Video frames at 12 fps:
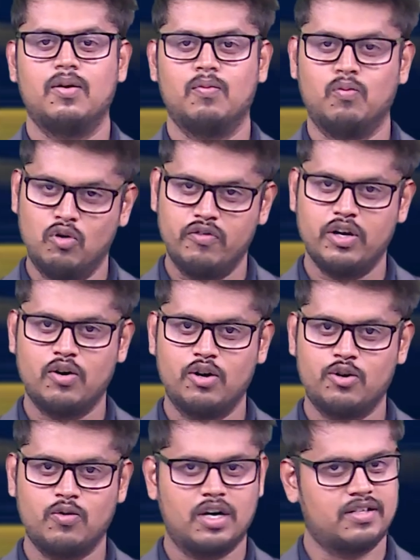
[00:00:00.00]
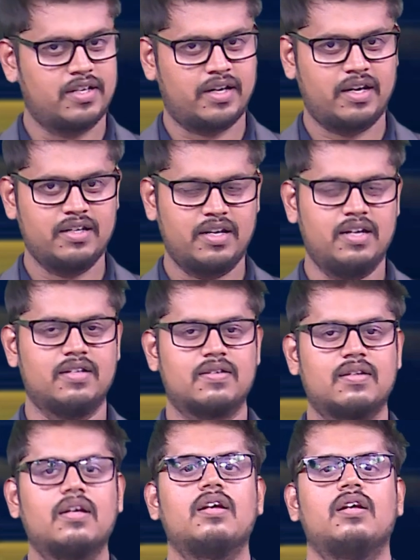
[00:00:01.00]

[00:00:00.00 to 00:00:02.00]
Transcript: Moving on to our second case,